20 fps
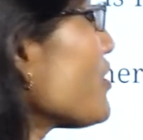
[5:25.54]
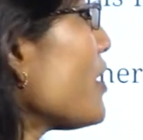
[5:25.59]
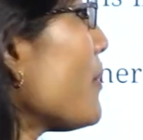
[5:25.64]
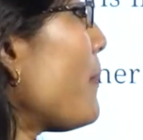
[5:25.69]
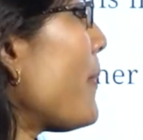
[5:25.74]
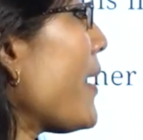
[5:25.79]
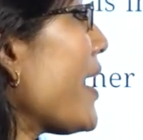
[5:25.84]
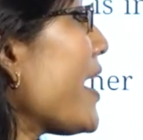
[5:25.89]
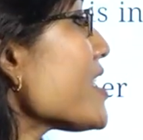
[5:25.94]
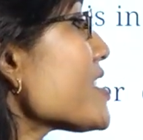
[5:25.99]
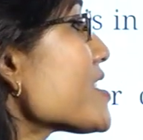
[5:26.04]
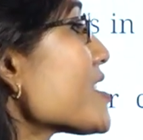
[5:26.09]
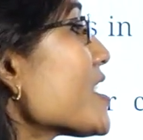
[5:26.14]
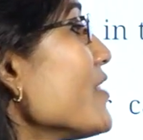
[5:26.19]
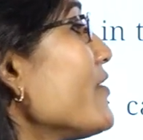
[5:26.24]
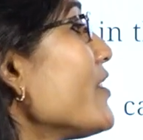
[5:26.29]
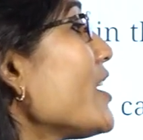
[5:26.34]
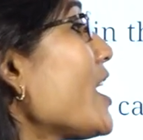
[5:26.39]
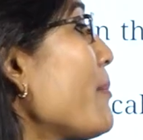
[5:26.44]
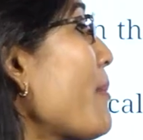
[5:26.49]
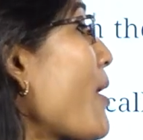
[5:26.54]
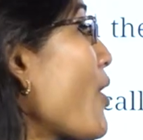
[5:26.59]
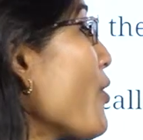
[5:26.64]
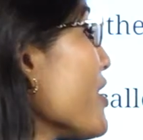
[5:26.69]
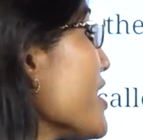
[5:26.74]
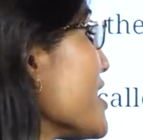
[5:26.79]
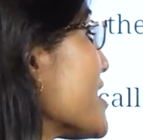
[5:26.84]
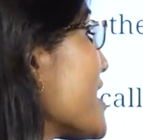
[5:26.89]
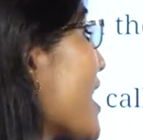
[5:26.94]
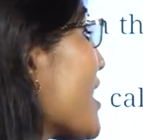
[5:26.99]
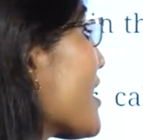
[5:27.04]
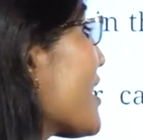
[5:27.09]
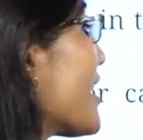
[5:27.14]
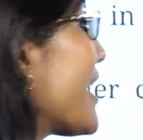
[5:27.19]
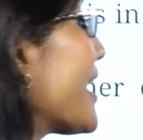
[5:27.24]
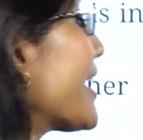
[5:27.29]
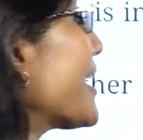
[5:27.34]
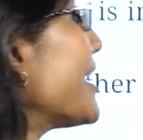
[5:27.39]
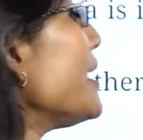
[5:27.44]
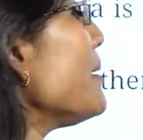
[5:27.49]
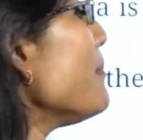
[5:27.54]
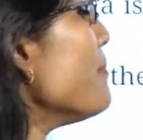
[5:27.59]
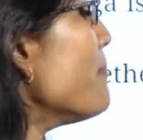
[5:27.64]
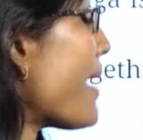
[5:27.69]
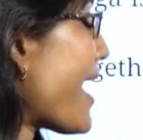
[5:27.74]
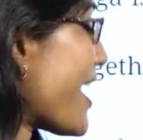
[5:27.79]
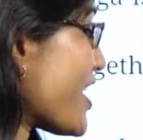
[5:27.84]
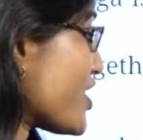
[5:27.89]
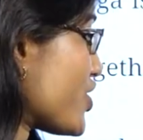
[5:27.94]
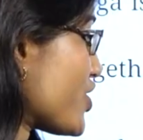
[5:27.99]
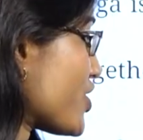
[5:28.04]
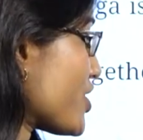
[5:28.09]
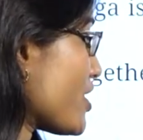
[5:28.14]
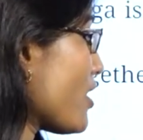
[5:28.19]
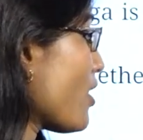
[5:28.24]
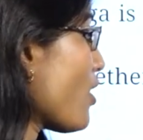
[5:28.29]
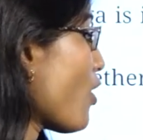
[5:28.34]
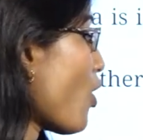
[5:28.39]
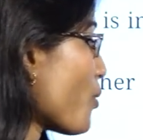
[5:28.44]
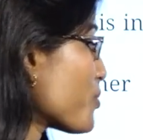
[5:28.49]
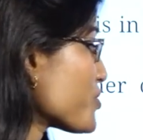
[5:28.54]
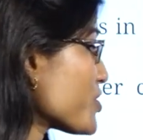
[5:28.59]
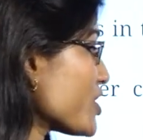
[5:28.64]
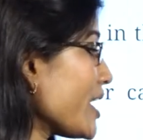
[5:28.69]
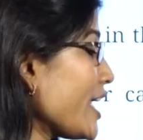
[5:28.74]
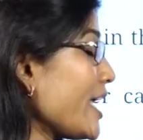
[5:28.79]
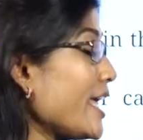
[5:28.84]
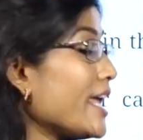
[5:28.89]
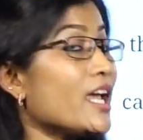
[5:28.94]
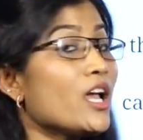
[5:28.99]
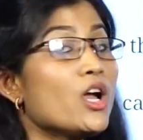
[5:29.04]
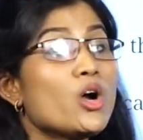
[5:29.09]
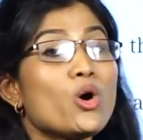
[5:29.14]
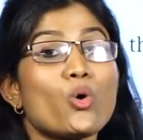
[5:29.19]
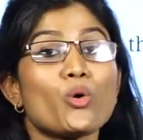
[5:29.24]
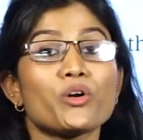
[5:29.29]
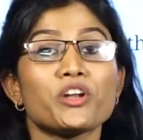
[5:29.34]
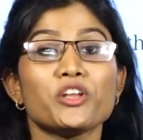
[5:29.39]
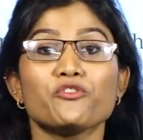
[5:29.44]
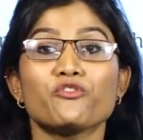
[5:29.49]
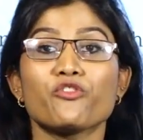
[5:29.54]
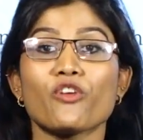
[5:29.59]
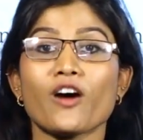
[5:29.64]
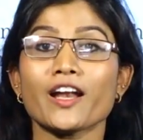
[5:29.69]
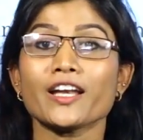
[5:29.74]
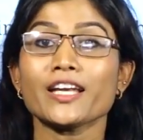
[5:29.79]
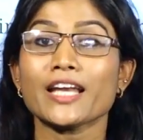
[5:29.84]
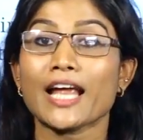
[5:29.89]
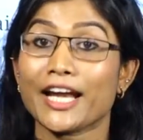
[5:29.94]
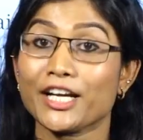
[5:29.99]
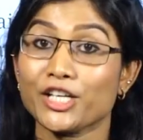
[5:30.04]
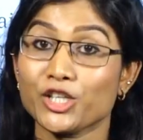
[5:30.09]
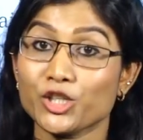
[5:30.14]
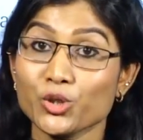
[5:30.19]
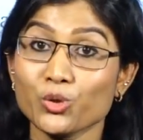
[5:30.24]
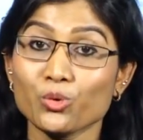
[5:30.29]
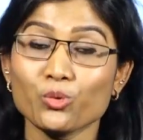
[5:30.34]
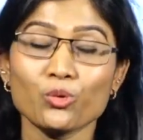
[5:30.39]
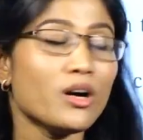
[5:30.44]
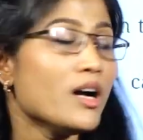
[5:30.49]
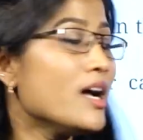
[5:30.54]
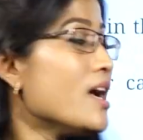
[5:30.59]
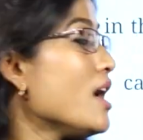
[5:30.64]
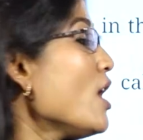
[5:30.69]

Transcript: the pairs given above are correctly matched? Option A, only 1 and 2.